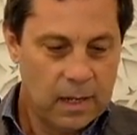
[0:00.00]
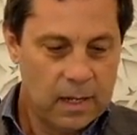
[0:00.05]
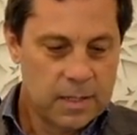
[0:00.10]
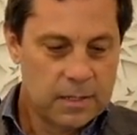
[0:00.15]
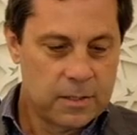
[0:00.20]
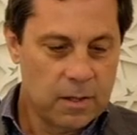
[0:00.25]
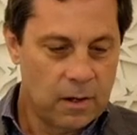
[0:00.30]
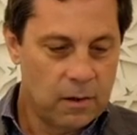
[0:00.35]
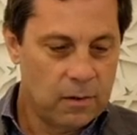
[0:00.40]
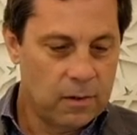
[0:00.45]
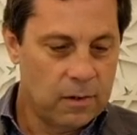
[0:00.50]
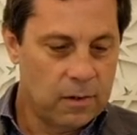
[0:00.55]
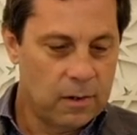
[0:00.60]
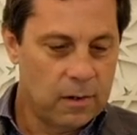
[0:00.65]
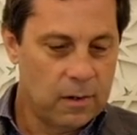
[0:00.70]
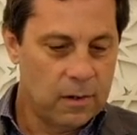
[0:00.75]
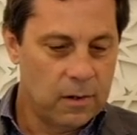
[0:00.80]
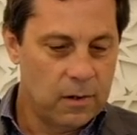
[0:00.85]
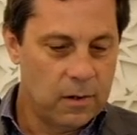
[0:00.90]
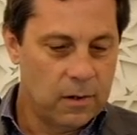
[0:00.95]

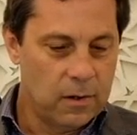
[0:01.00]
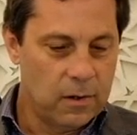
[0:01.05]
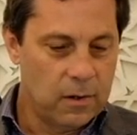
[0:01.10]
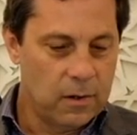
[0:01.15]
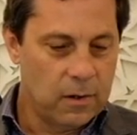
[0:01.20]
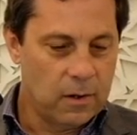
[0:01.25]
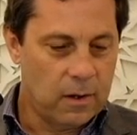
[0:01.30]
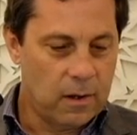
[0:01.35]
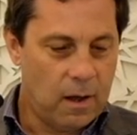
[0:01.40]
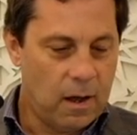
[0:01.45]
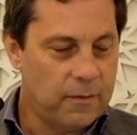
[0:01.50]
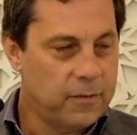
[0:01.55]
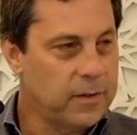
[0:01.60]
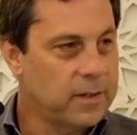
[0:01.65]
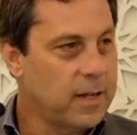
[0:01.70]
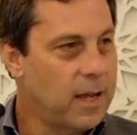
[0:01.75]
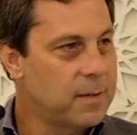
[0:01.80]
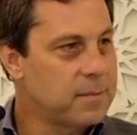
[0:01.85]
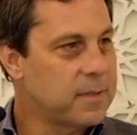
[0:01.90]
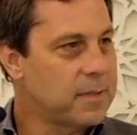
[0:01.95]
So,
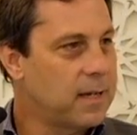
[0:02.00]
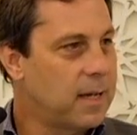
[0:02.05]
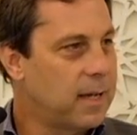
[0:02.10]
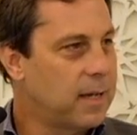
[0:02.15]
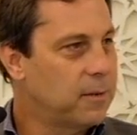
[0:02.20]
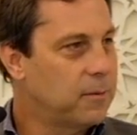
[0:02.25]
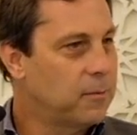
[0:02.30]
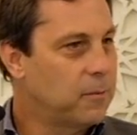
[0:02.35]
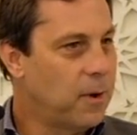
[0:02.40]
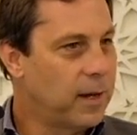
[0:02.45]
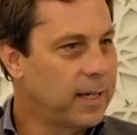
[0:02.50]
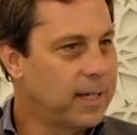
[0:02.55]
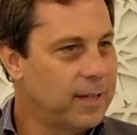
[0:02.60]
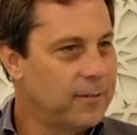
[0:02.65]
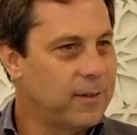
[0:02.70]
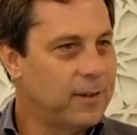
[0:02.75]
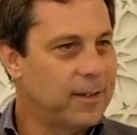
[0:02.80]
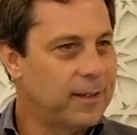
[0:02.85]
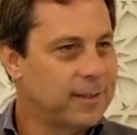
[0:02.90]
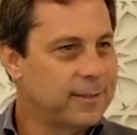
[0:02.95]
oftentimes I want to
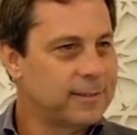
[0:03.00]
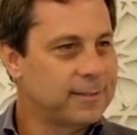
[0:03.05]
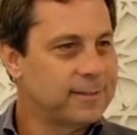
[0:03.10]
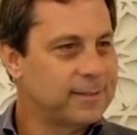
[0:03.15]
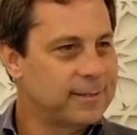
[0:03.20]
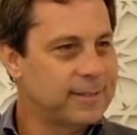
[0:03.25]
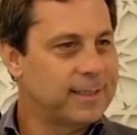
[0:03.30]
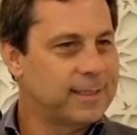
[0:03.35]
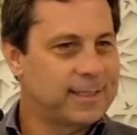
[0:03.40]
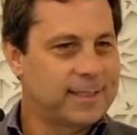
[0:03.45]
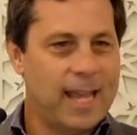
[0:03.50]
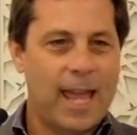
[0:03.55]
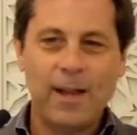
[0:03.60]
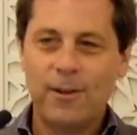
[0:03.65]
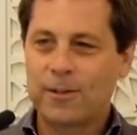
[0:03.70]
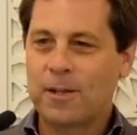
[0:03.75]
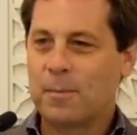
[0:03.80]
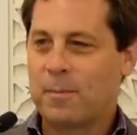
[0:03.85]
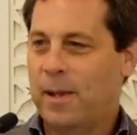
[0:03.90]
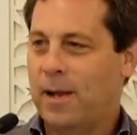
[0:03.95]
give a
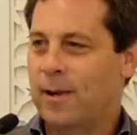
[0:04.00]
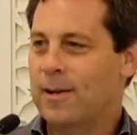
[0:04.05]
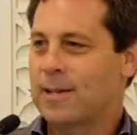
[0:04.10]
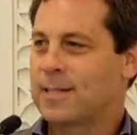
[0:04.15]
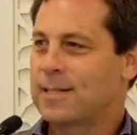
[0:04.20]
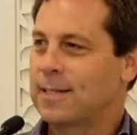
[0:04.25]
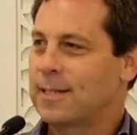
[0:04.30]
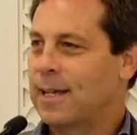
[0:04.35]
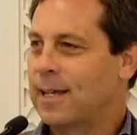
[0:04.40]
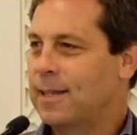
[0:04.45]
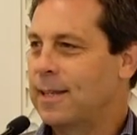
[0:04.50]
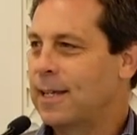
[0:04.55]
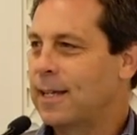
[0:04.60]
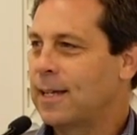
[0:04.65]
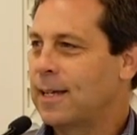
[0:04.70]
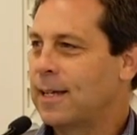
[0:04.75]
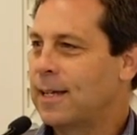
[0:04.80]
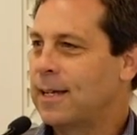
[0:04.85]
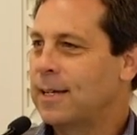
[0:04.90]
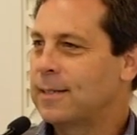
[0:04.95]
scale comparison. I think,
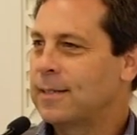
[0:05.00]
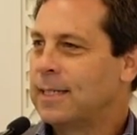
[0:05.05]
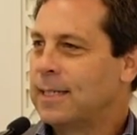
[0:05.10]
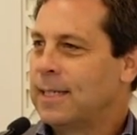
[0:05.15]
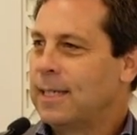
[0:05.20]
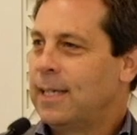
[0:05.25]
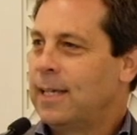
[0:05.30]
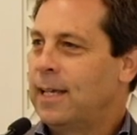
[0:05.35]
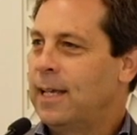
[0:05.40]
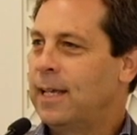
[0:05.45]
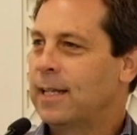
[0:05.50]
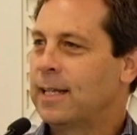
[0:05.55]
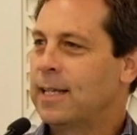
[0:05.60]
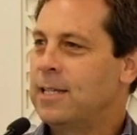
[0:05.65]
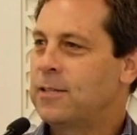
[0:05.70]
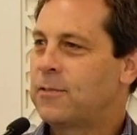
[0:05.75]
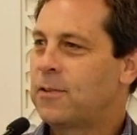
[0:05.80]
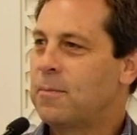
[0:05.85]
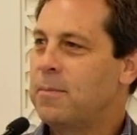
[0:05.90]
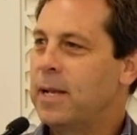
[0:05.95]
at
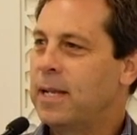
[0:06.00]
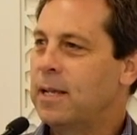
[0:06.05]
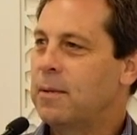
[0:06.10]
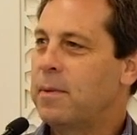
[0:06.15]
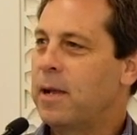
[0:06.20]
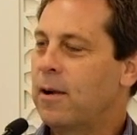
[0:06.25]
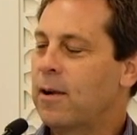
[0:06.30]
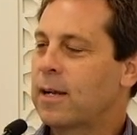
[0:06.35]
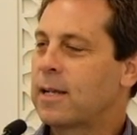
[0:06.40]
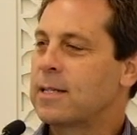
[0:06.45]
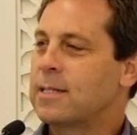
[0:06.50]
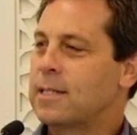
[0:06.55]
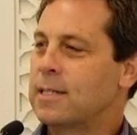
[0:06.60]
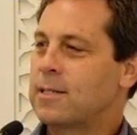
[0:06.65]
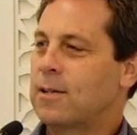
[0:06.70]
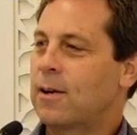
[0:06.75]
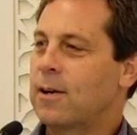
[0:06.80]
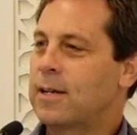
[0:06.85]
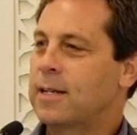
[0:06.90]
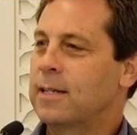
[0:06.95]
least for many Americans,
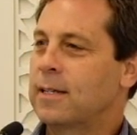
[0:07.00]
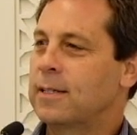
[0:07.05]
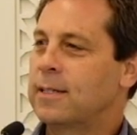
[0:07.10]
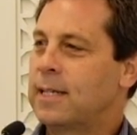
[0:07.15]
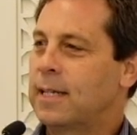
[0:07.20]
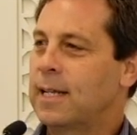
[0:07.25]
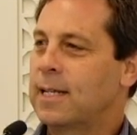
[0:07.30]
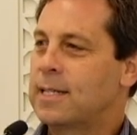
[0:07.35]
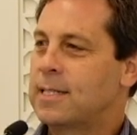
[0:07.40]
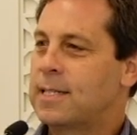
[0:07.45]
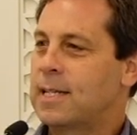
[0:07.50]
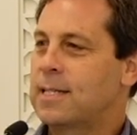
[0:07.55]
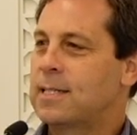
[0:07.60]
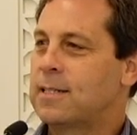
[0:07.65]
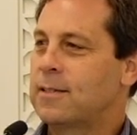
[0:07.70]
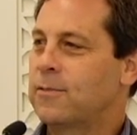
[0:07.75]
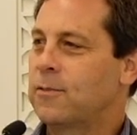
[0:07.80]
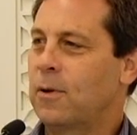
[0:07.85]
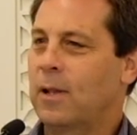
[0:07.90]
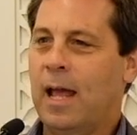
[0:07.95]
it's hard to get a
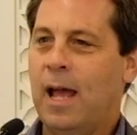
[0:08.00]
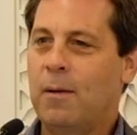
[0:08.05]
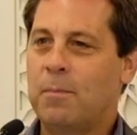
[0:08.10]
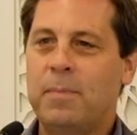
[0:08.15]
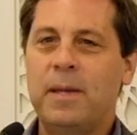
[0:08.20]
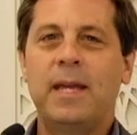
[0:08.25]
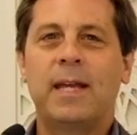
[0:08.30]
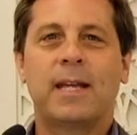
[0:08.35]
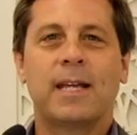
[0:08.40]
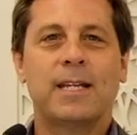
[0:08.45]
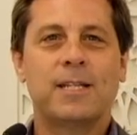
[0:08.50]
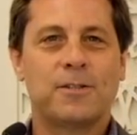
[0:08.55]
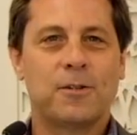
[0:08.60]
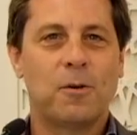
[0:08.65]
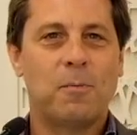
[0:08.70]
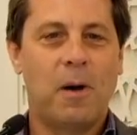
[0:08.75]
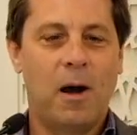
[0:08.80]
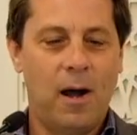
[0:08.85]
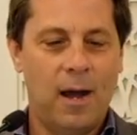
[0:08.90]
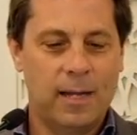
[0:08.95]
sense of, well, how big is
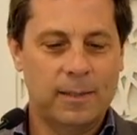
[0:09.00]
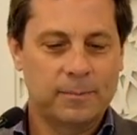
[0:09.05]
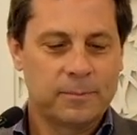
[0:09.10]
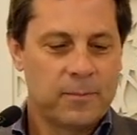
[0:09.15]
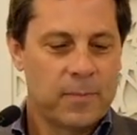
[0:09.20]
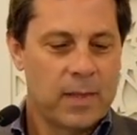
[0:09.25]
Oman?